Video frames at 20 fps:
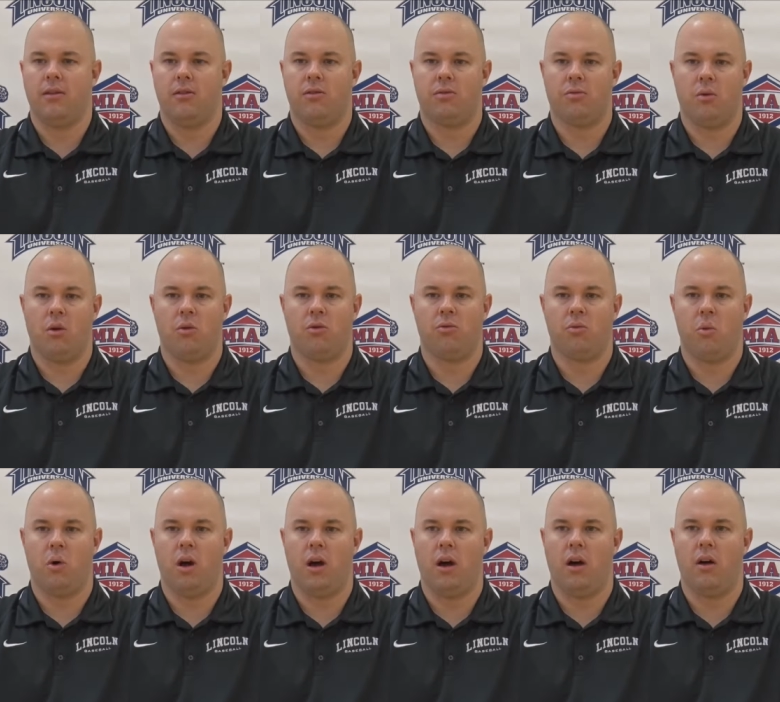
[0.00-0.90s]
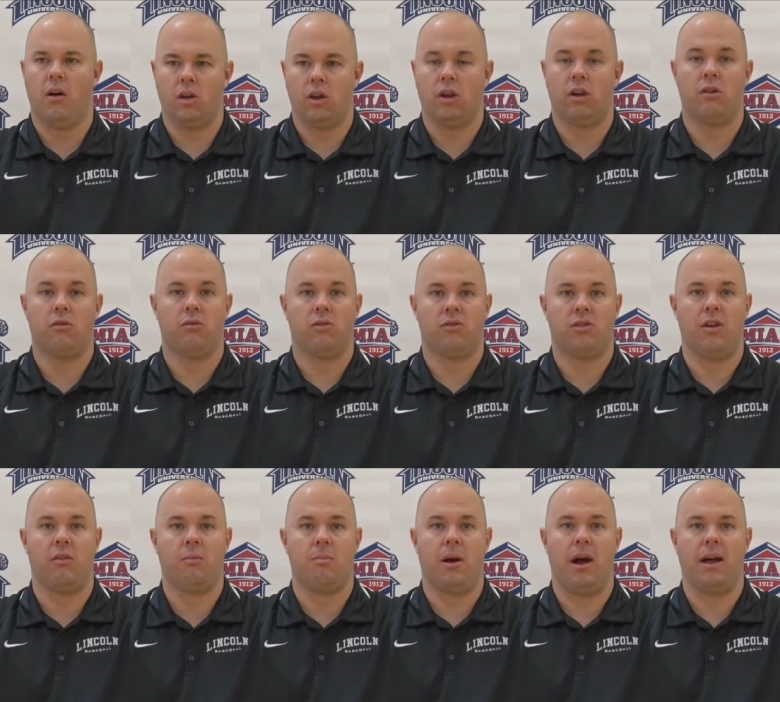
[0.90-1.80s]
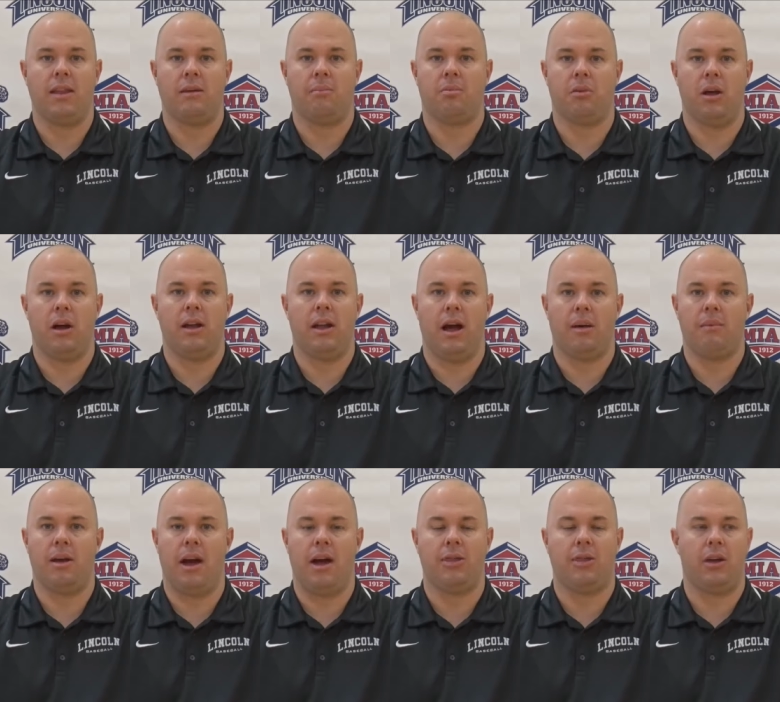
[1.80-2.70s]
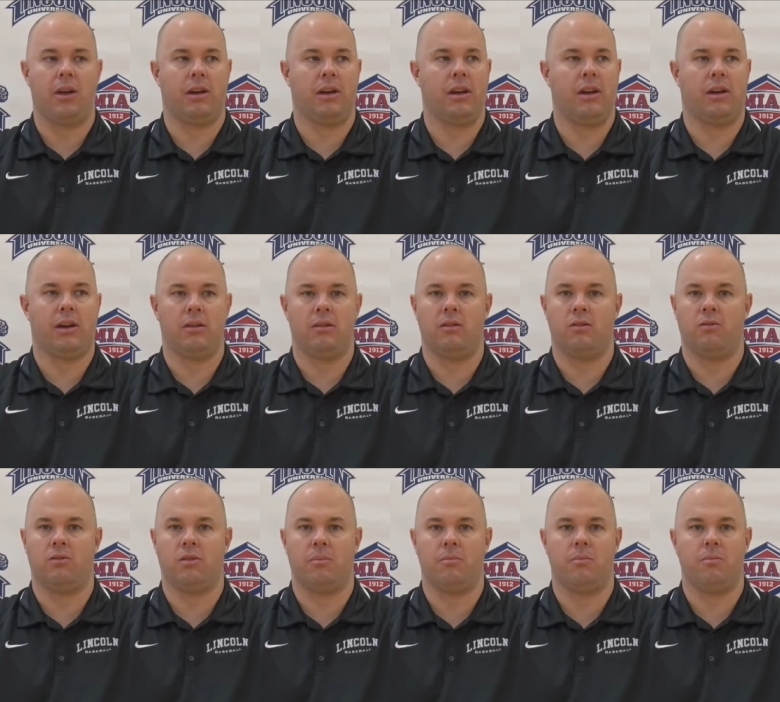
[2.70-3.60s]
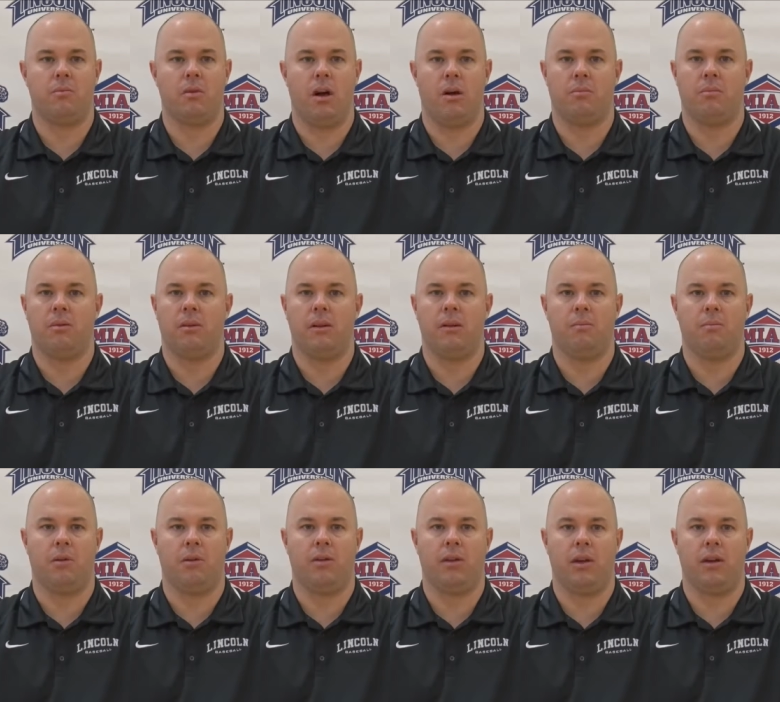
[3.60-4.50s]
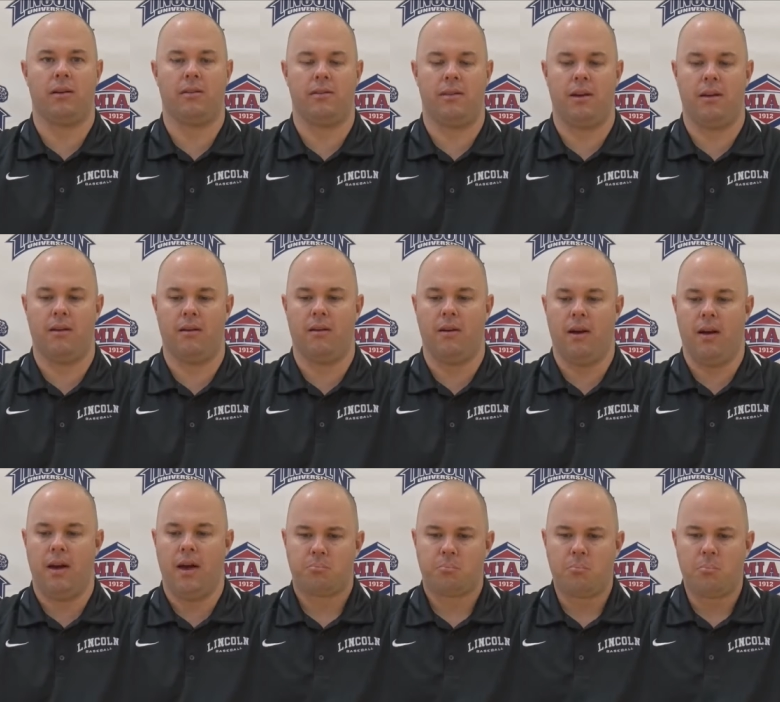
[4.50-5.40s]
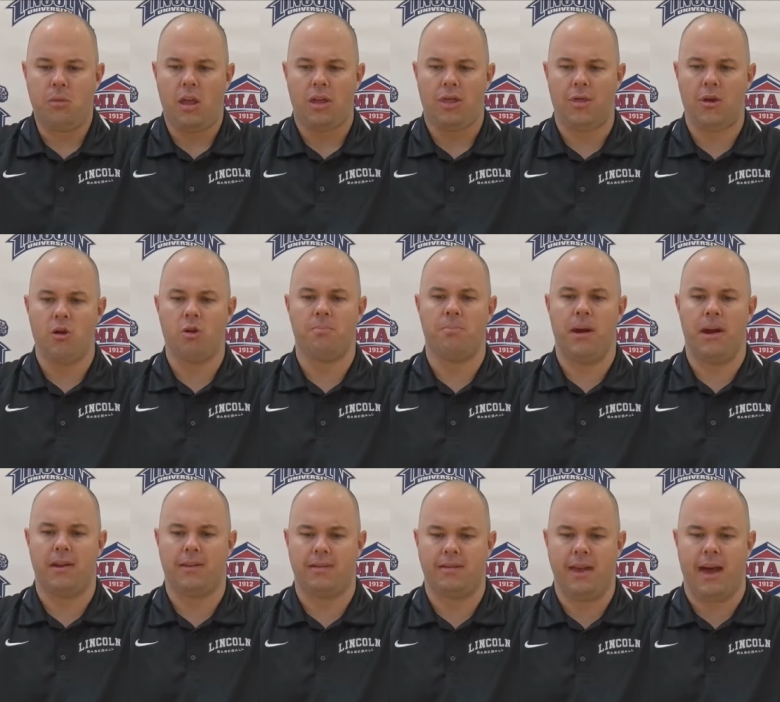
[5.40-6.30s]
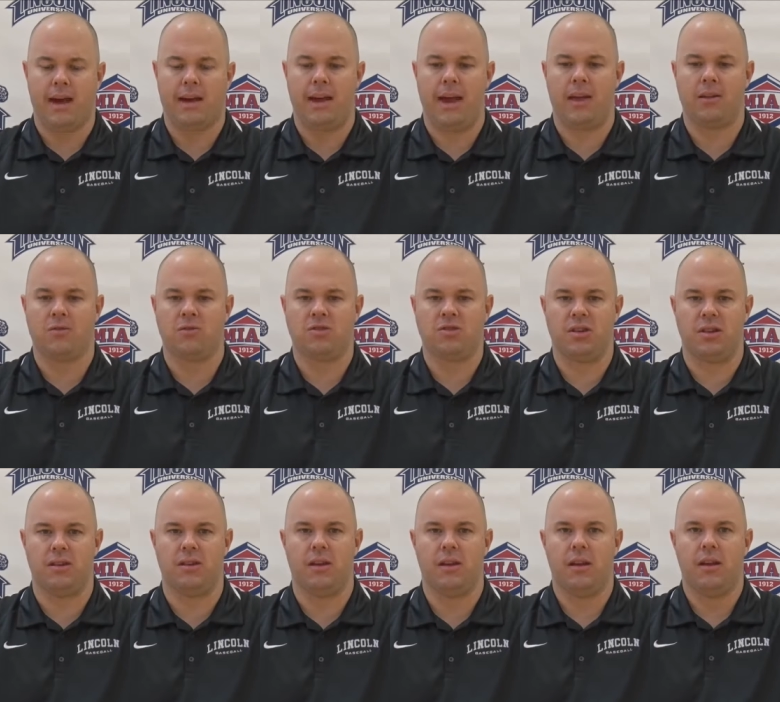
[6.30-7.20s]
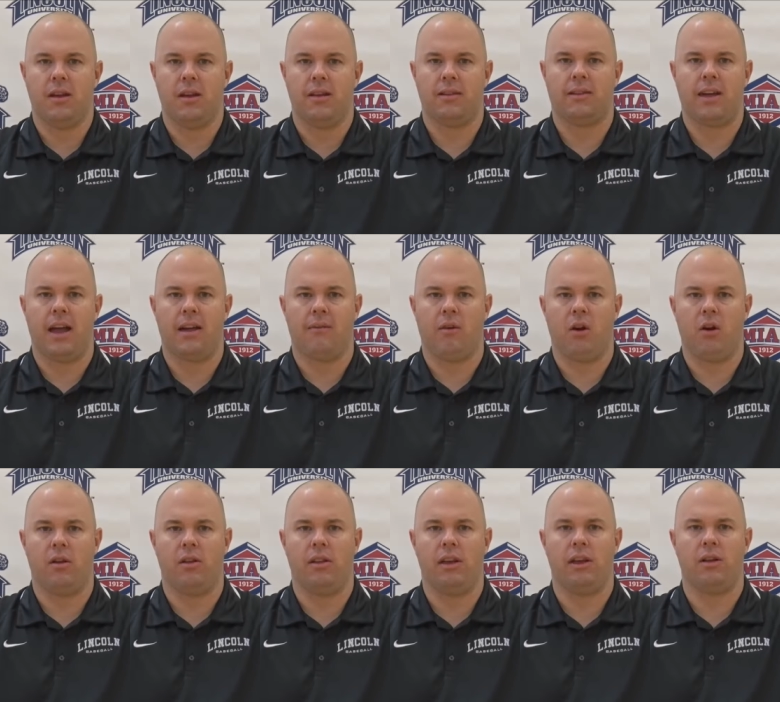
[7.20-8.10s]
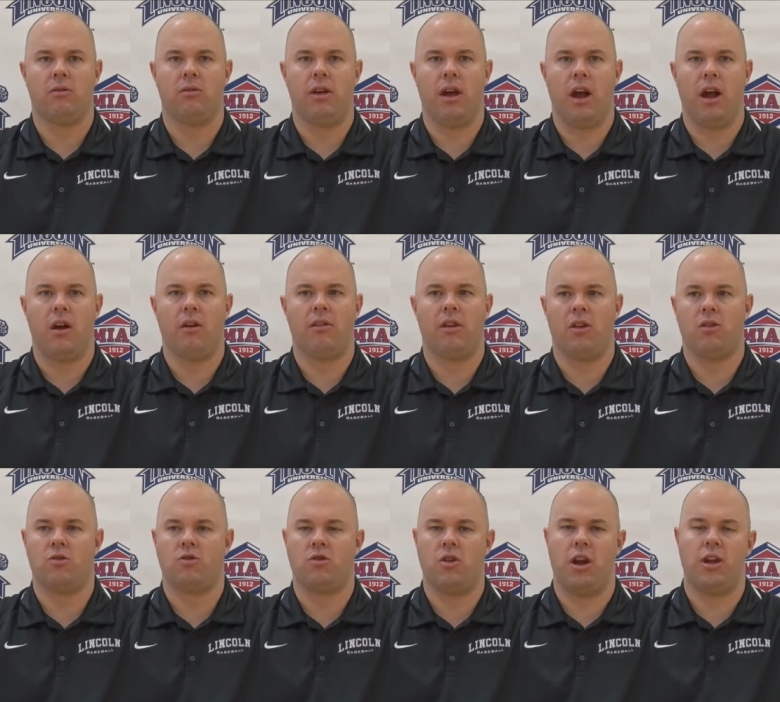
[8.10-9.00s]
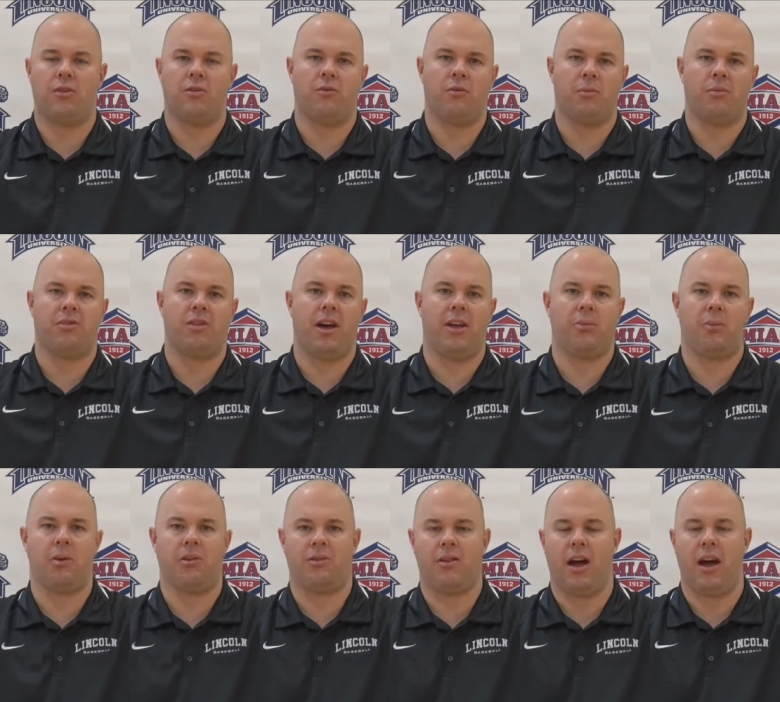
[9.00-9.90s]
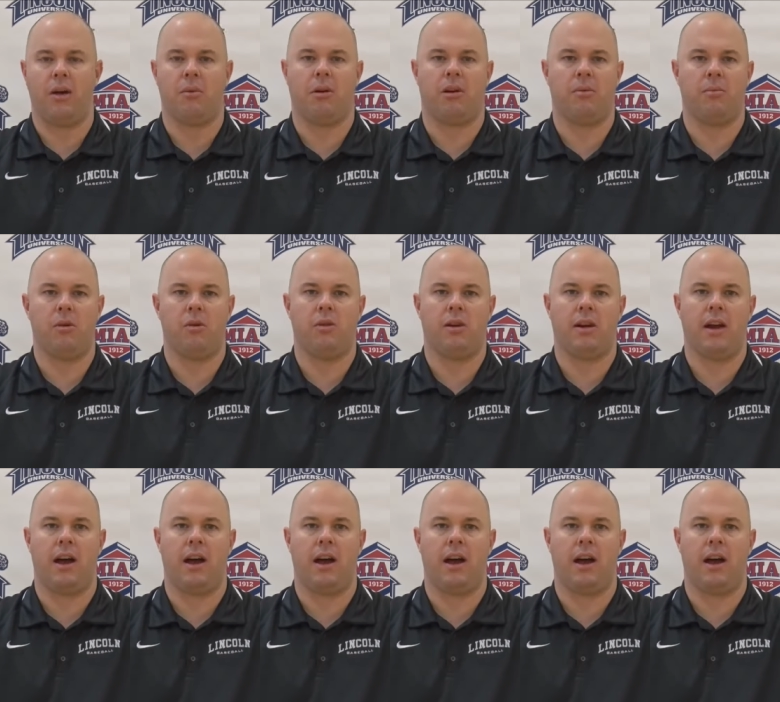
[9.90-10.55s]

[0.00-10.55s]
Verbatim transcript: throws well, really good receiver behind the plate. I mean, I think he could do some unbelievable things here. Third base, Zach Anderson is kind of our leader there, another transfer from Southwest Iowa Community